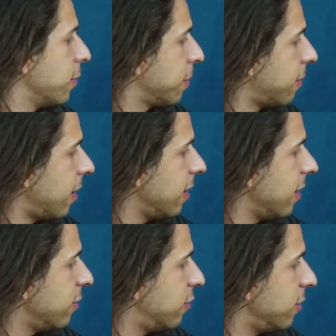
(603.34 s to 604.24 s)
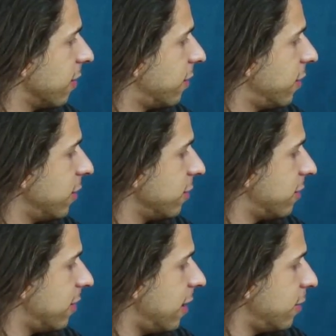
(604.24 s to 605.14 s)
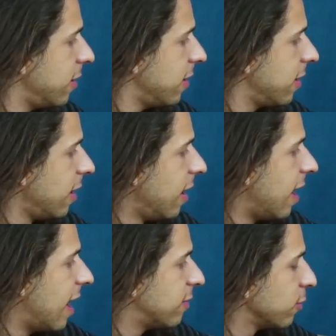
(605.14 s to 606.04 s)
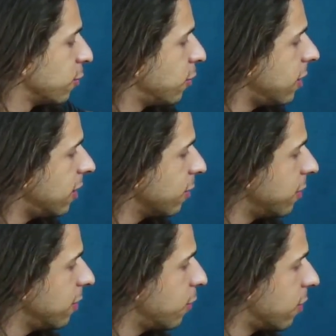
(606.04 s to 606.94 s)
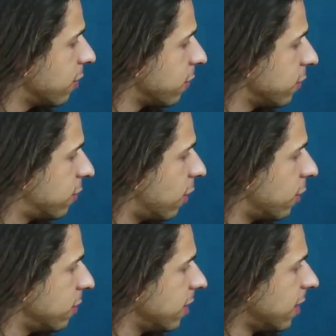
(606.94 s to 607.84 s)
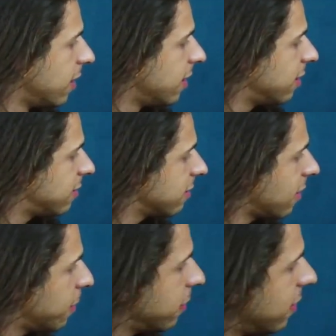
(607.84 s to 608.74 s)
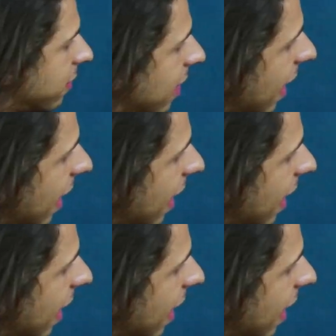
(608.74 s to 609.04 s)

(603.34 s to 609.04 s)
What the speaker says: we were playing and shooting our videos today with. It has a really, really wonderful tone. This is, I believe, an